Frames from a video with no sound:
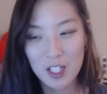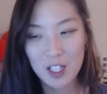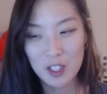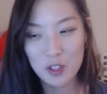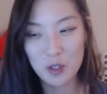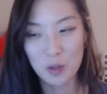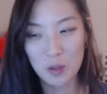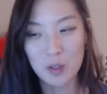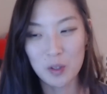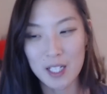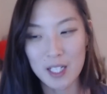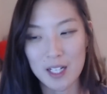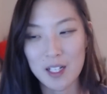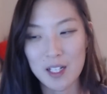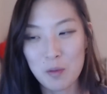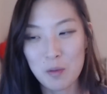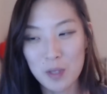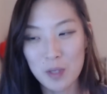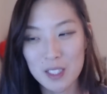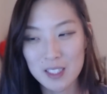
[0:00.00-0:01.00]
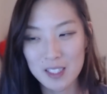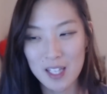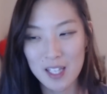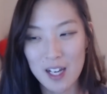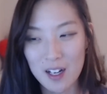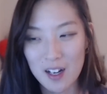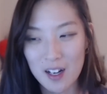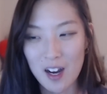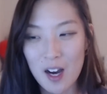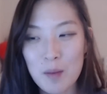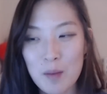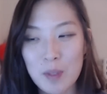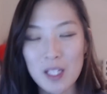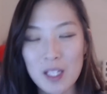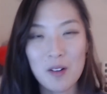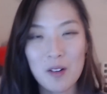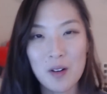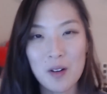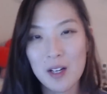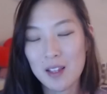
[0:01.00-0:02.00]
Jongdaeddy was their hubby
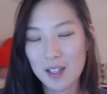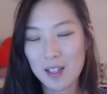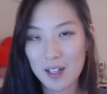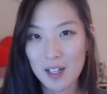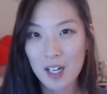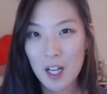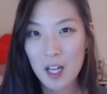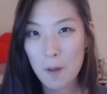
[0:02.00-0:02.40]
or their